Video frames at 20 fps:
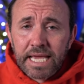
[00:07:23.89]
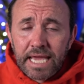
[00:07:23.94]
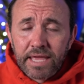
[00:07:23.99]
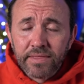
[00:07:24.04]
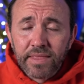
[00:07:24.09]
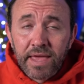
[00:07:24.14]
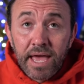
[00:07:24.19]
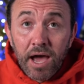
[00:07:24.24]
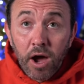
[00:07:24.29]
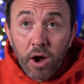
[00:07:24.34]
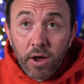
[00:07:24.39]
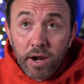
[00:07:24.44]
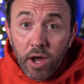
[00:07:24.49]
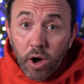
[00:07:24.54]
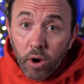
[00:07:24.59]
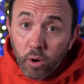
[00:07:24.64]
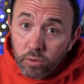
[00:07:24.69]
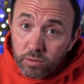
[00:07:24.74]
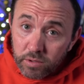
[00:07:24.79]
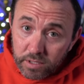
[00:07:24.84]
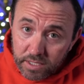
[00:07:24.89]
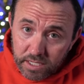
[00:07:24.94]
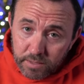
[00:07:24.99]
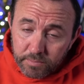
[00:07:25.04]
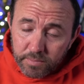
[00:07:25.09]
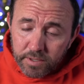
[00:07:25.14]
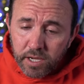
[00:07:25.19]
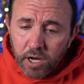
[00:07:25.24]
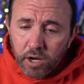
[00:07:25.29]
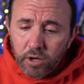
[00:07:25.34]
And that, and only
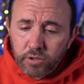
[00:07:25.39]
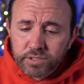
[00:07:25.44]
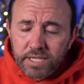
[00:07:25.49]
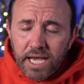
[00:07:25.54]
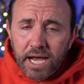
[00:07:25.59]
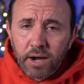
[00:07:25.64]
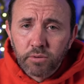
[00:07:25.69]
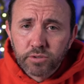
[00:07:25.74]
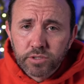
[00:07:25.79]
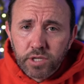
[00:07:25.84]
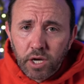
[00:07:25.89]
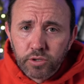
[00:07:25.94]
because I was